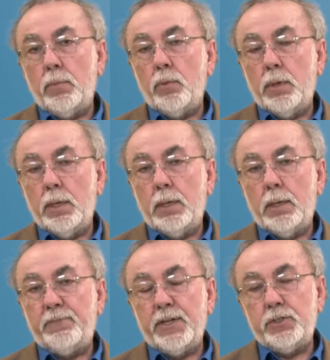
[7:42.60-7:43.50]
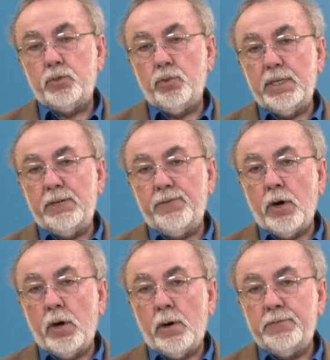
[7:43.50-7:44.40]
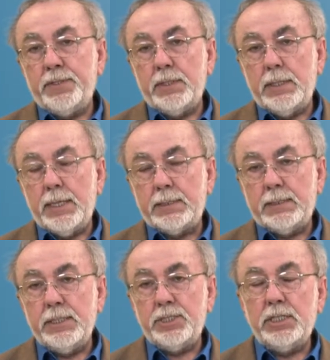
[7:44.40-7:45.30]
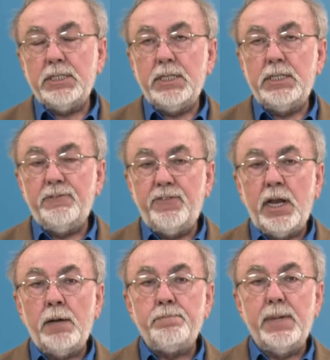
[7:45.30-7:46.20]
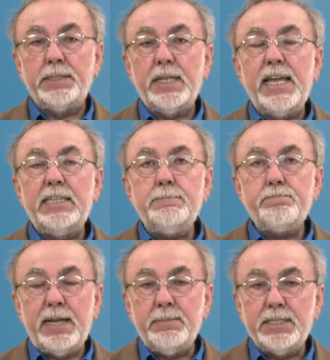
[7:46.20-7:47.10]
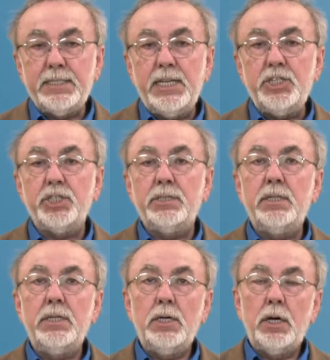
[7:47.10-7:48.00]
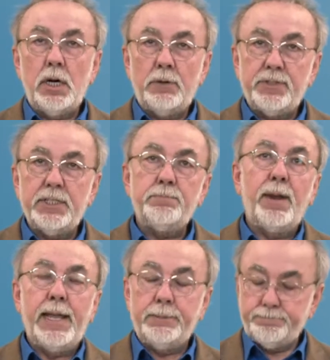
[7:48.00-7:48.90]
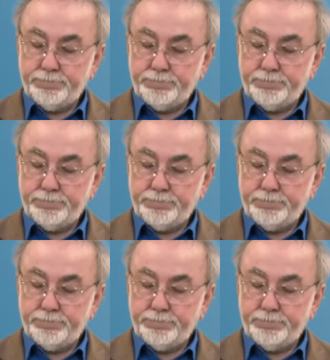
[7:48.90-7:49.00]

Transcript: involves essentially the development and implementation of this plan.